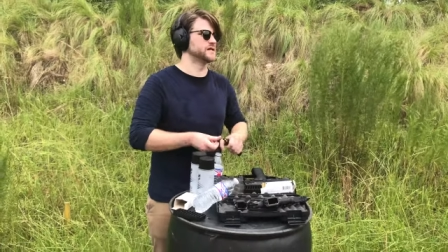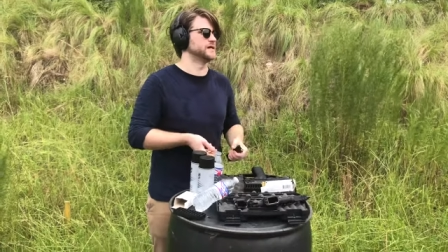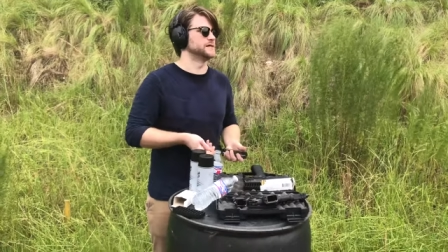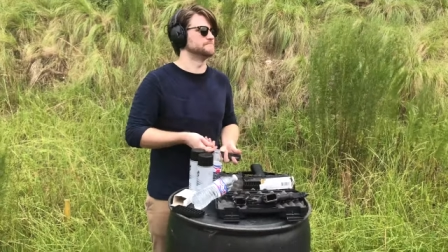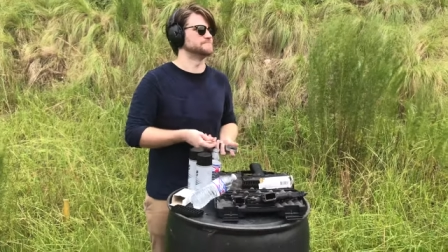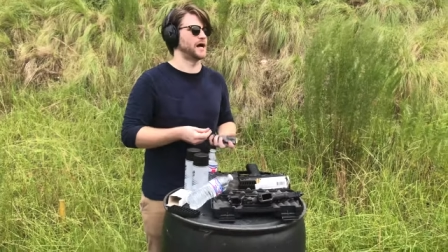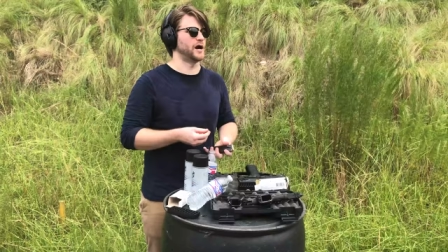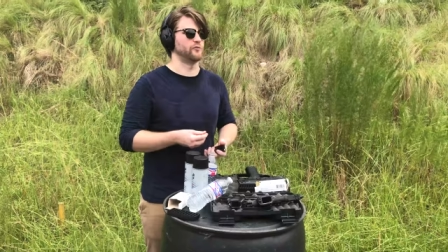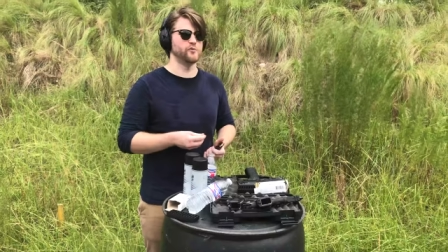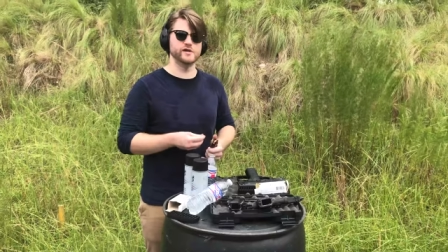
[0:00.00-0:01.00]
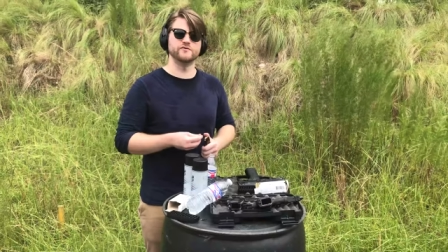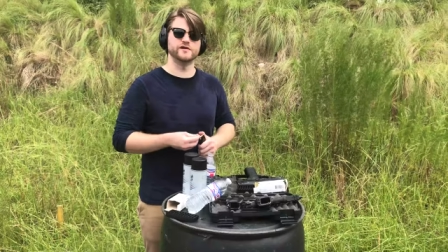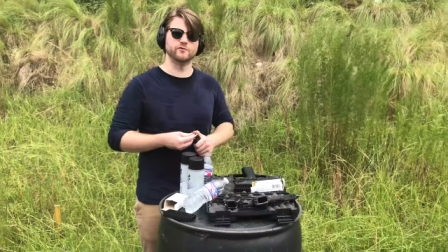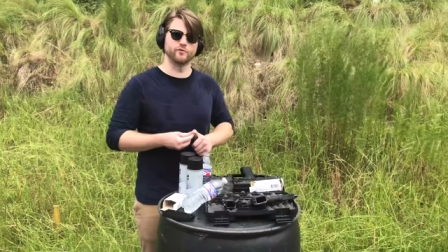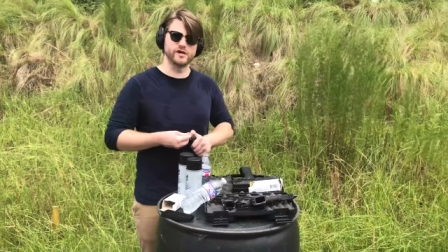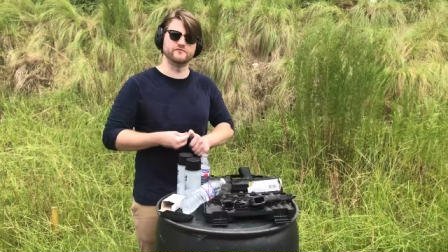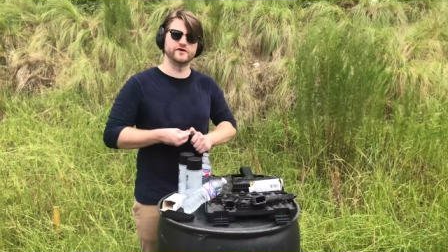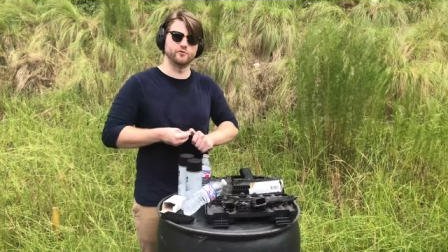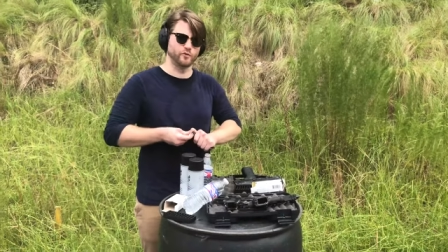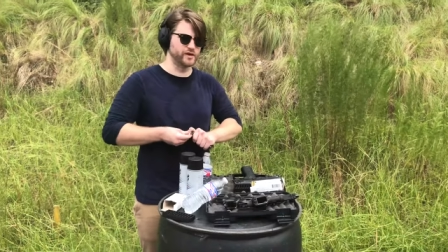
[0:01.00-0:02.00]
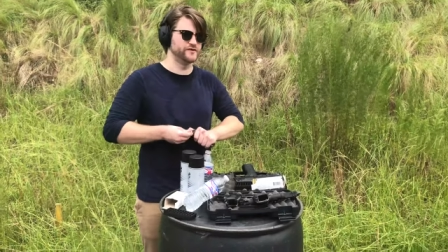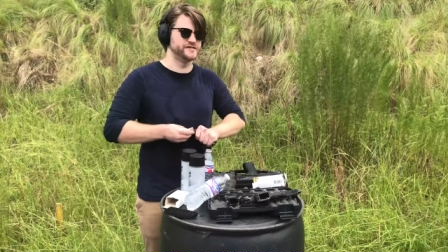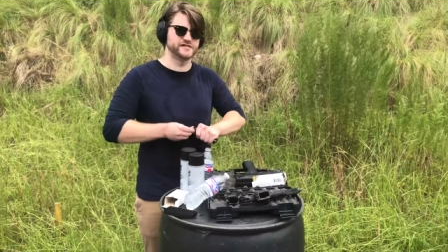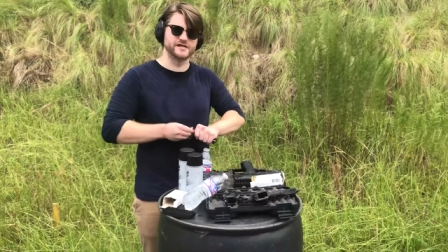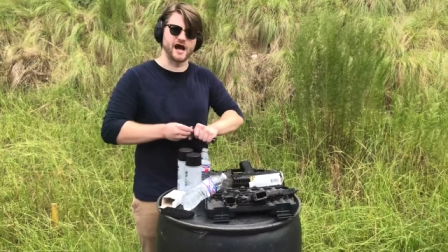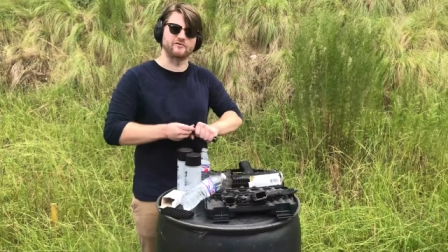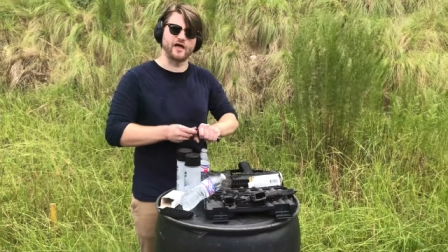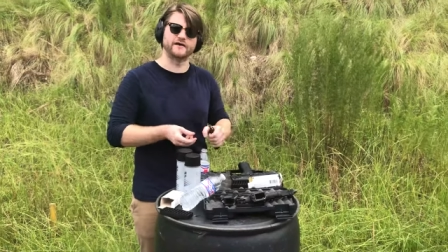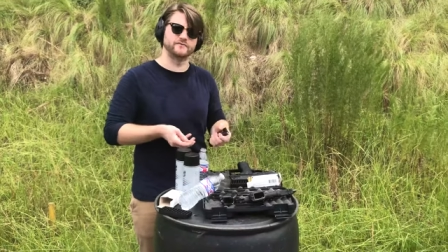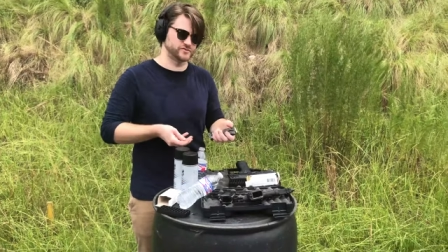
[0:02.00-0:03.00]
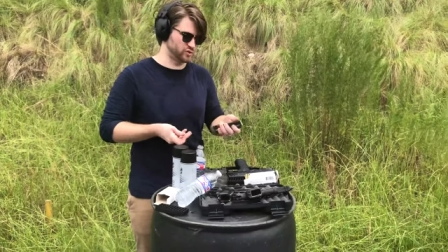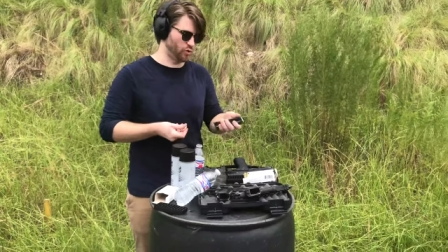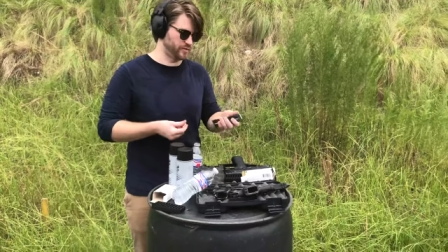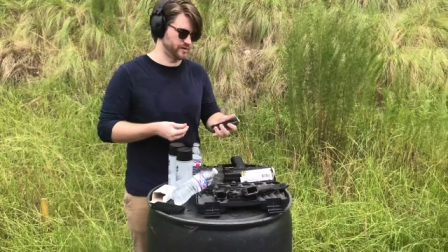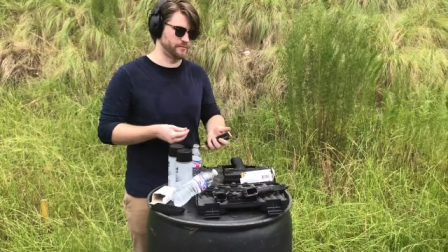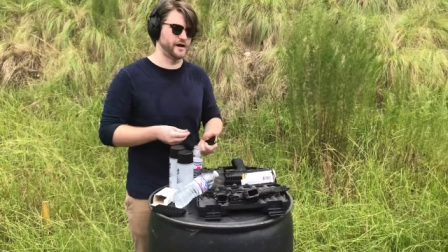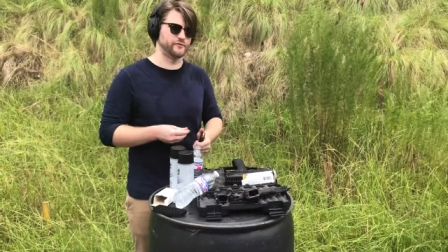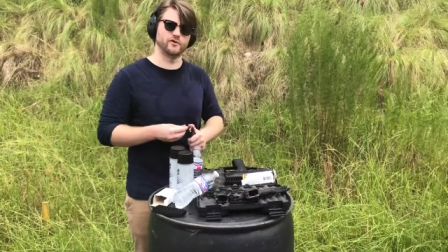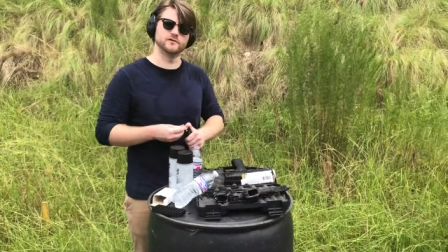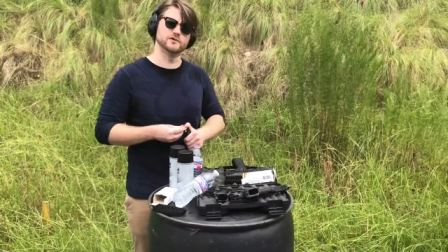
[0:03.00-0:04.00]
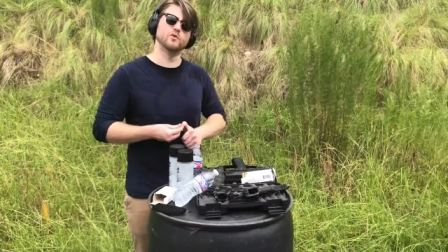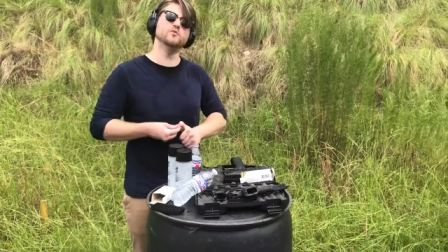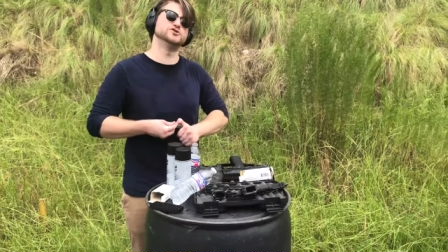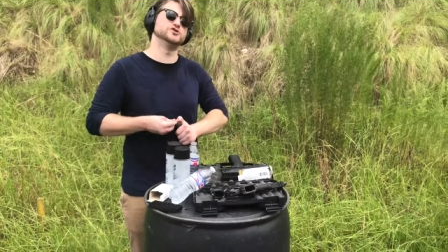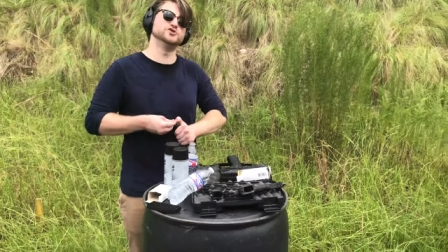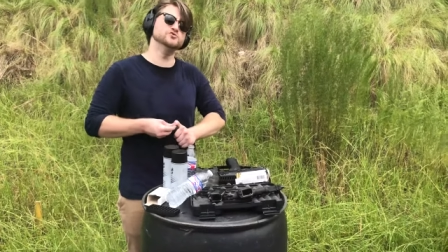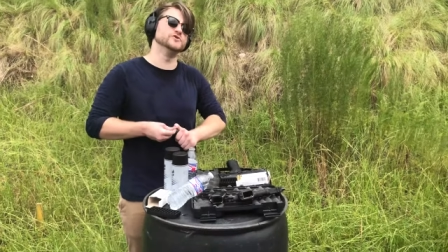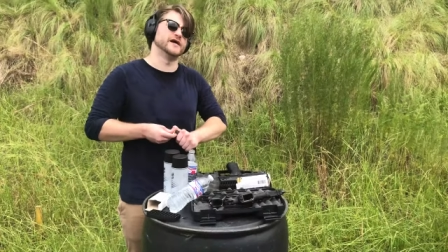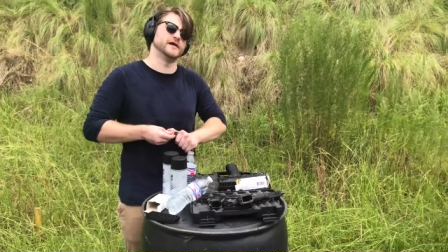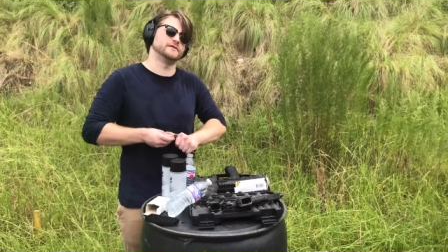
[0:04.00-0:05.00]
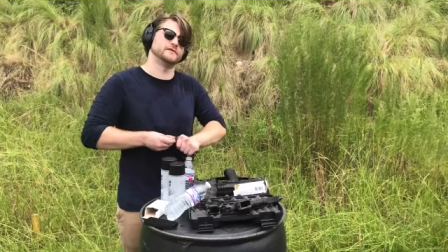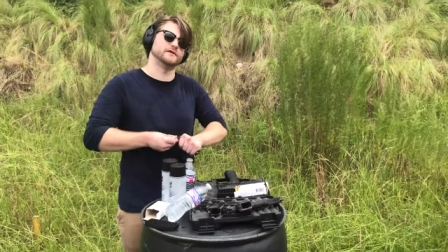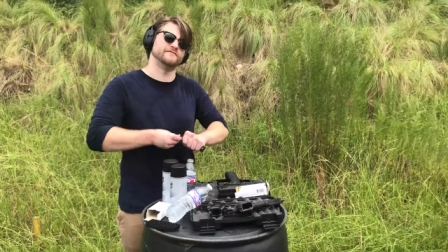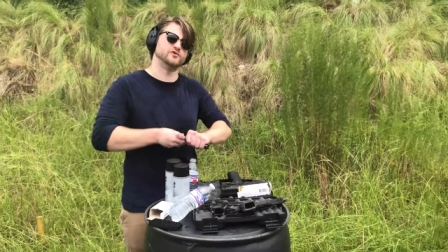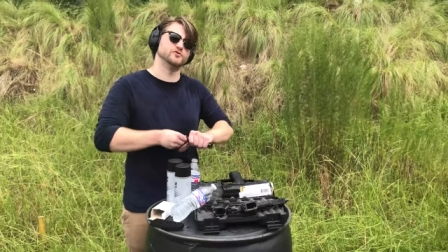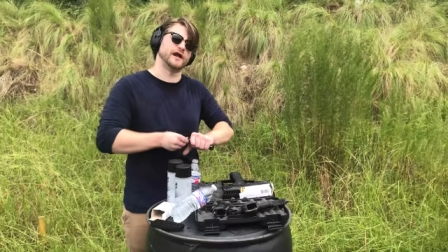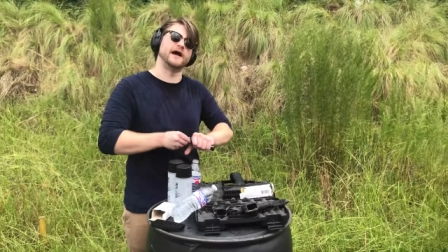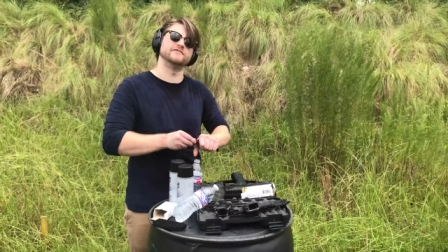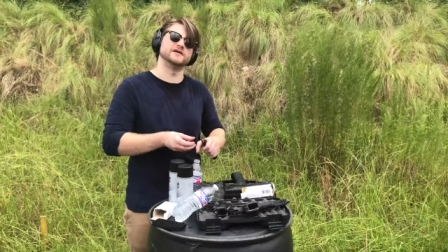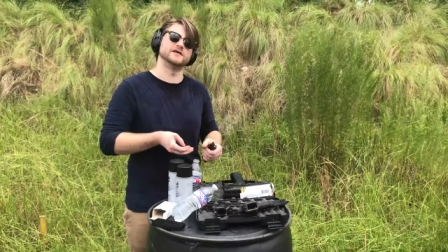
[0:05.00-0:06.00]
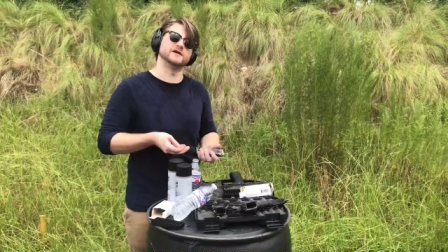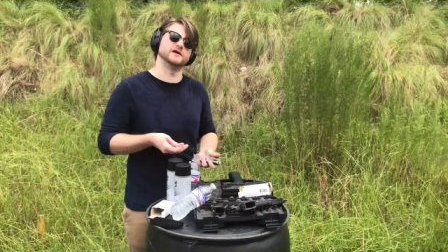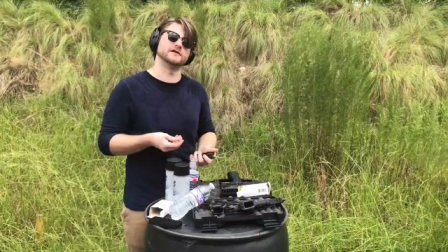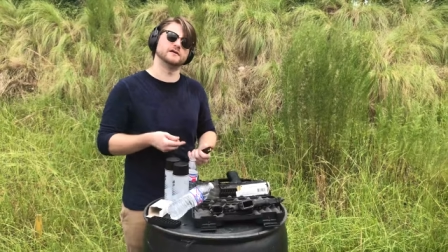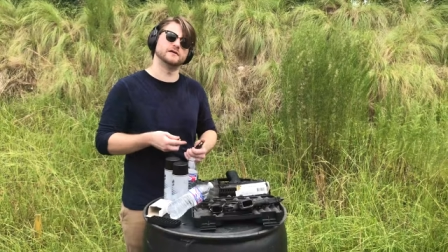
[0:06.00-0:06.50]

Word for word: Um, I really, really, really did not like the Scorpion Micro. What would you get if you could have any gun?